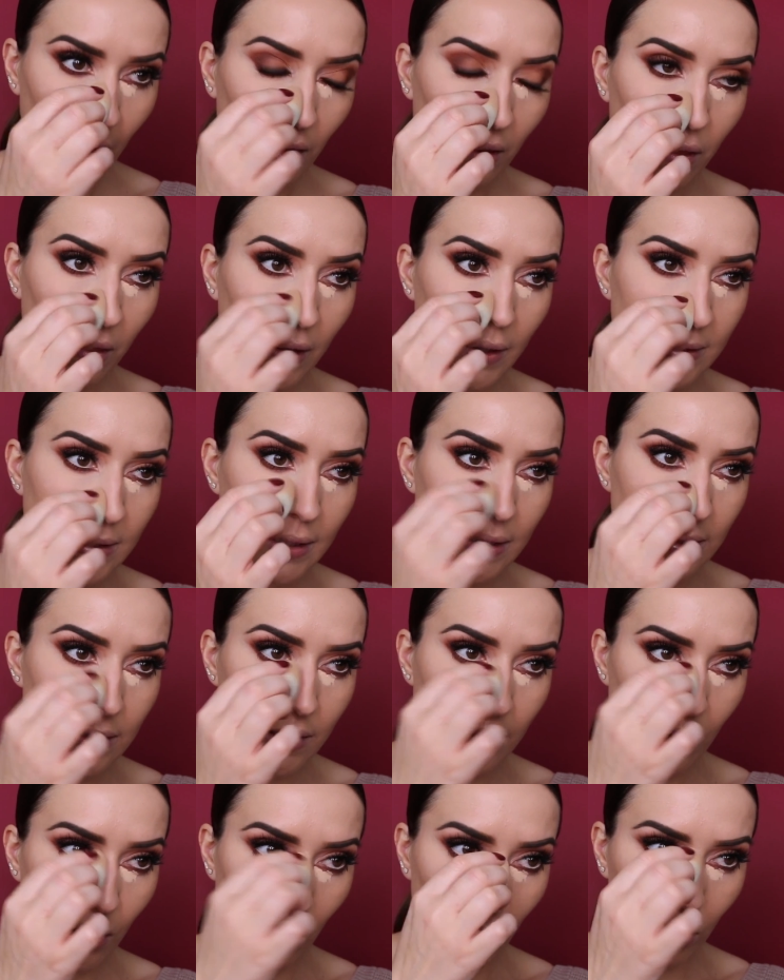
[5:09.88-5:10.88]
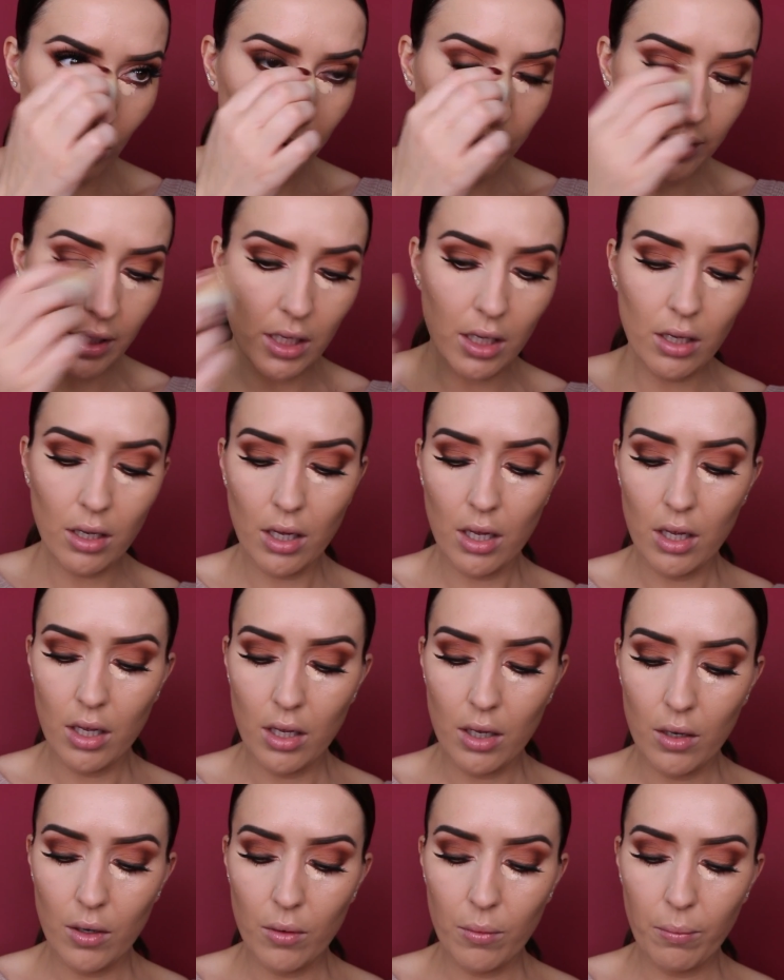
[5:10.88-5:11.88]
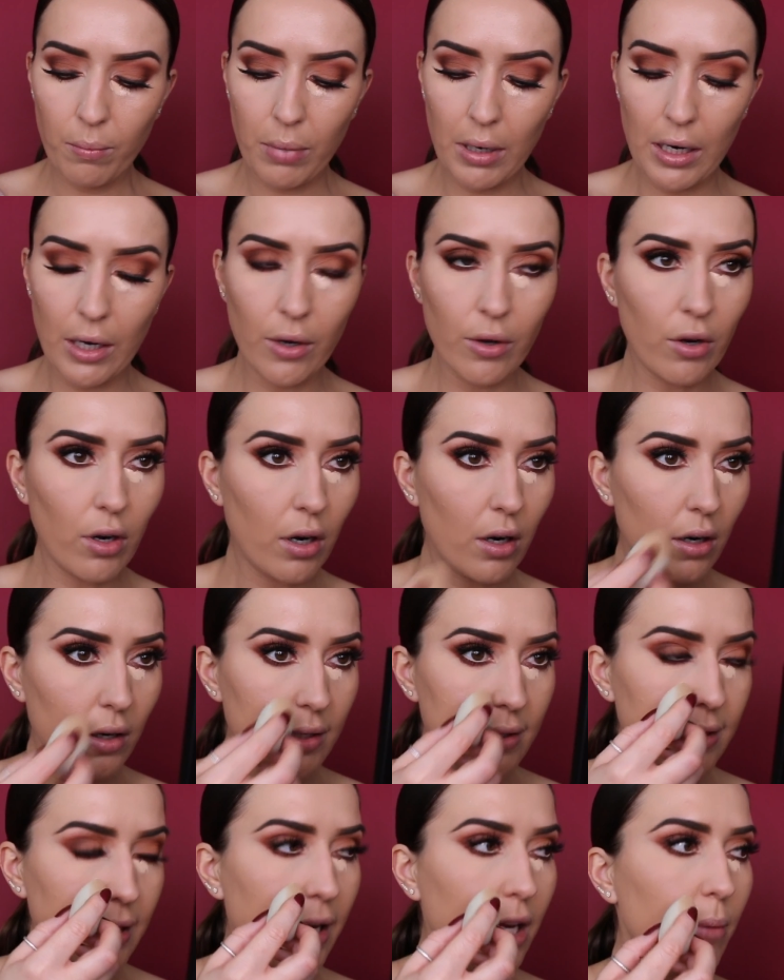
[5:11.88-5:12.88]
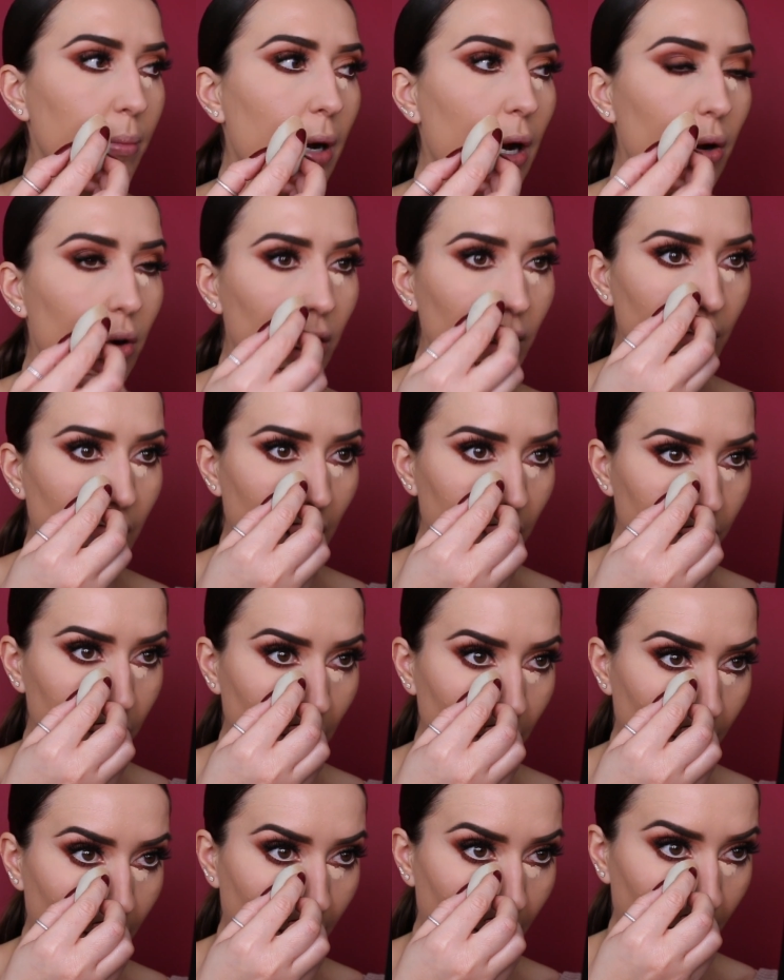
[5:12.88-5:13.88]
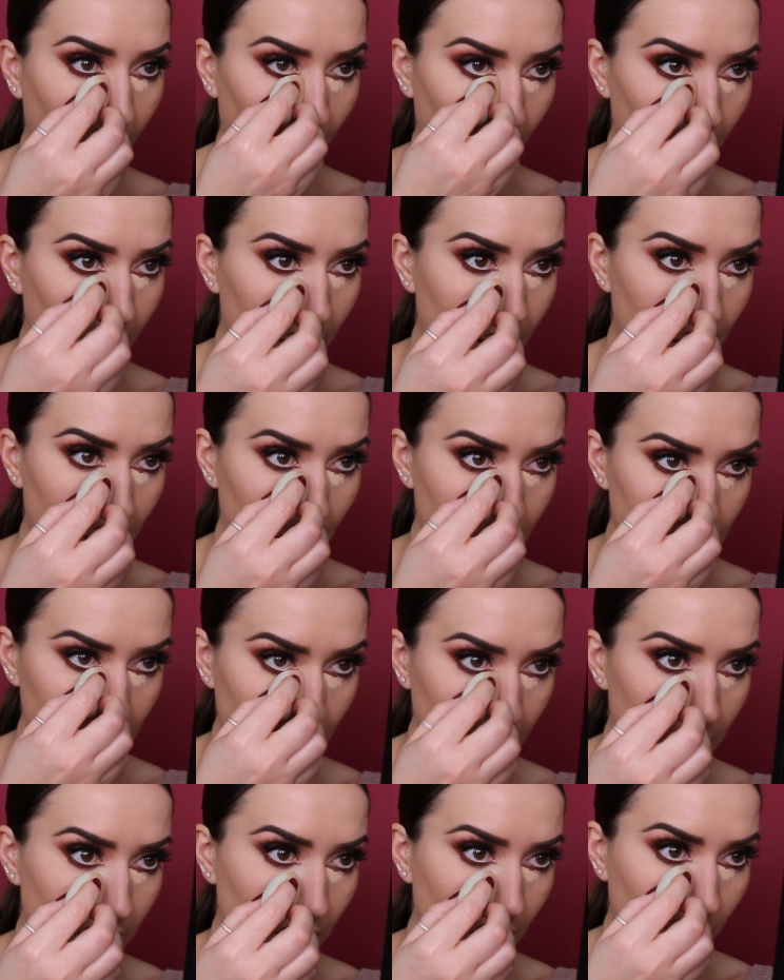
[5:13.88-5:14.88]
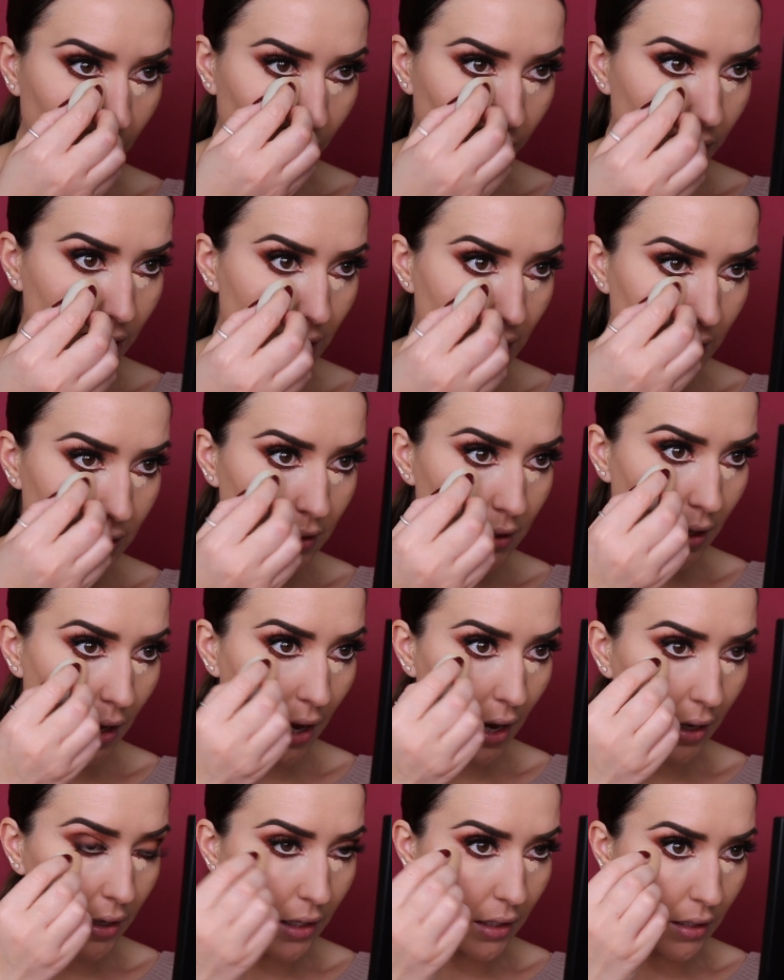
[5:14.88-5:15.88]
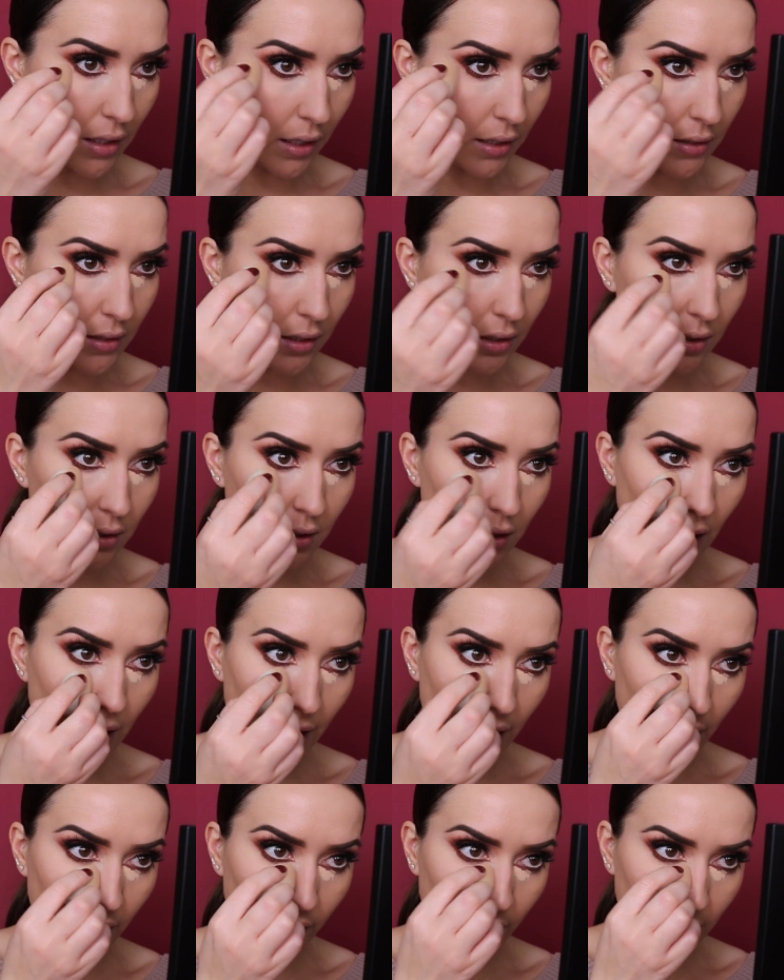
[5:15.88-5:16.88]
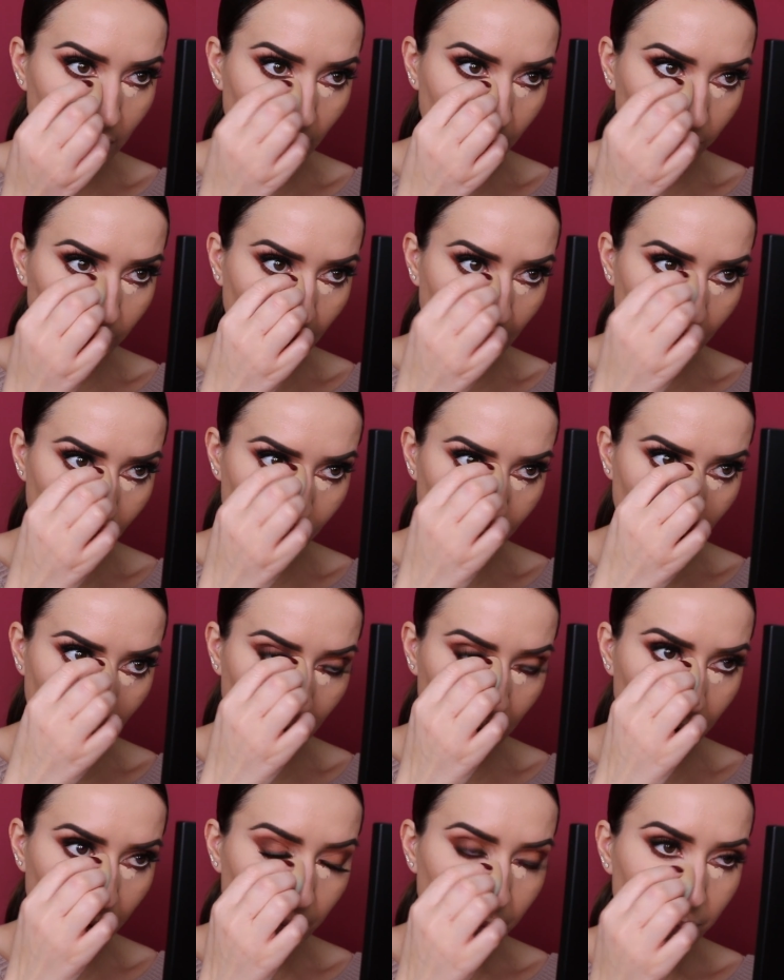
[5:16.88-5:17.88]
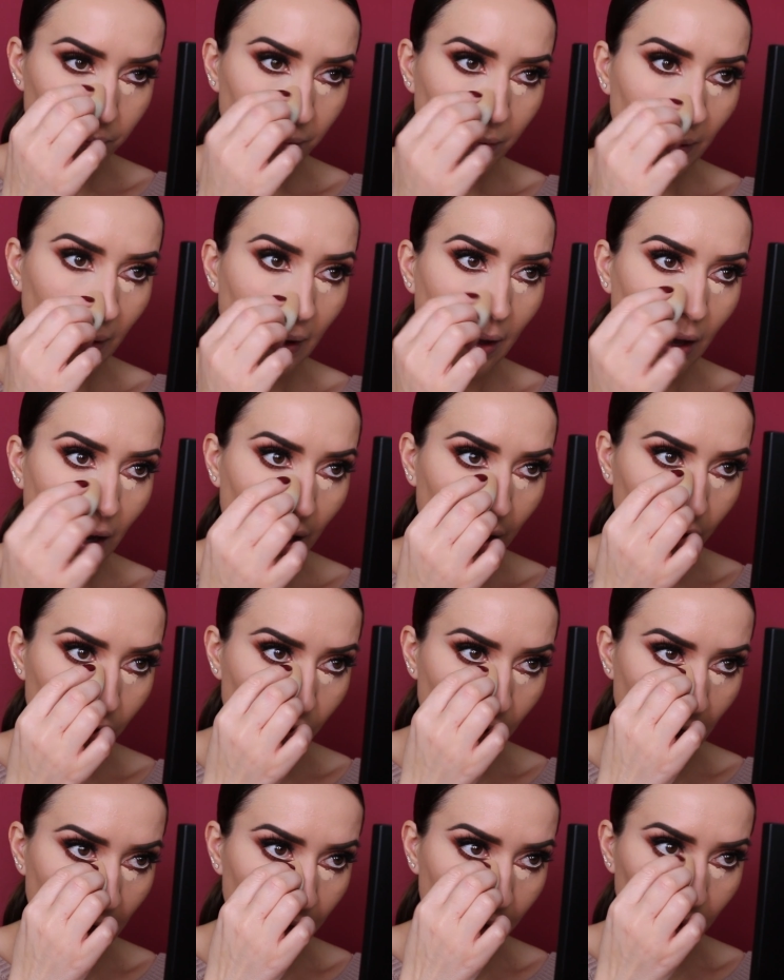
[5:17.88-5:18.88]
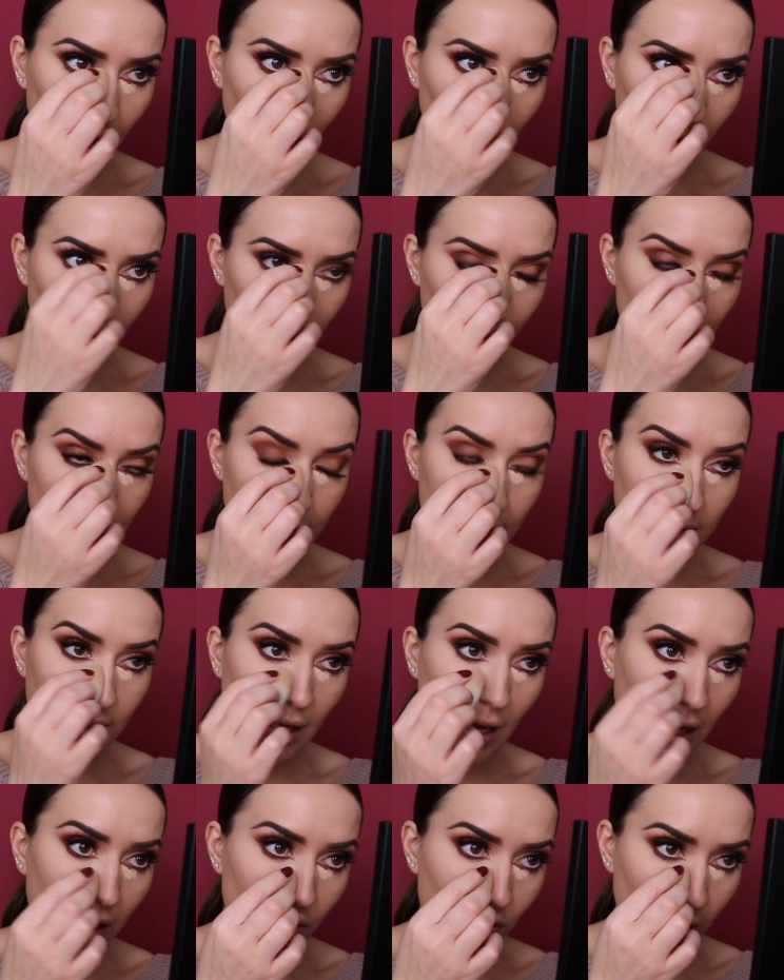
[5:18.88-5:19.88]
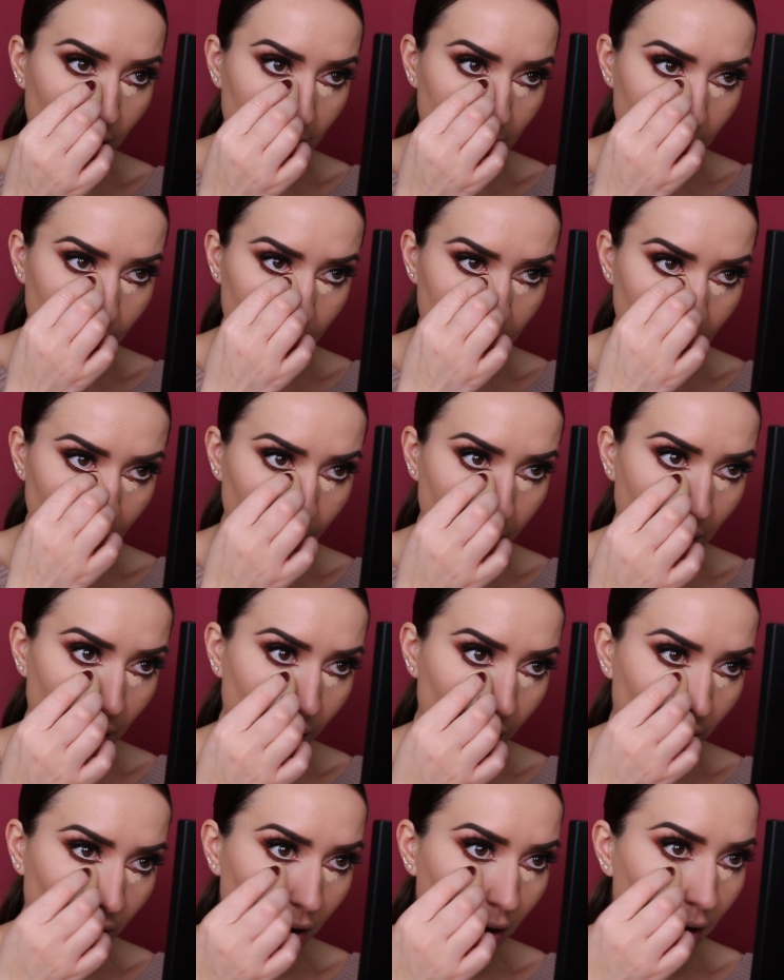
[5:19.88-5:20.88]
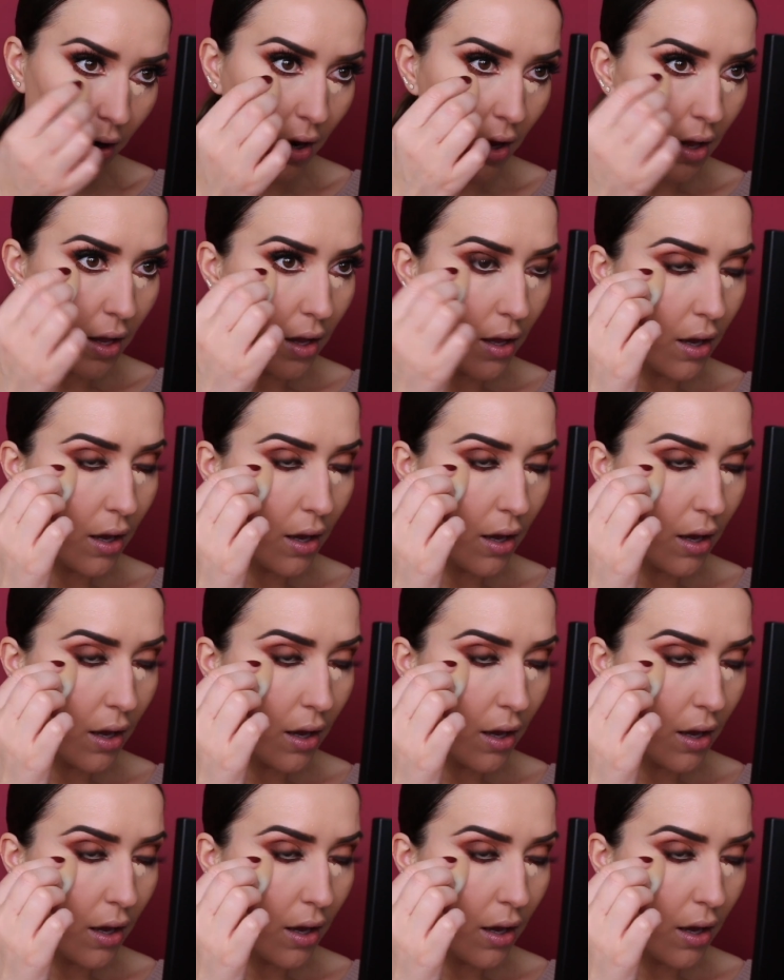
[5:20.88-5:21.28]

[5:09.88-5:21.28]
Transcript: This is the only powder, setting powder, that I feel like doesn't crease and it doesn't have any flashback. I tried the Laura Mercier translucent powder.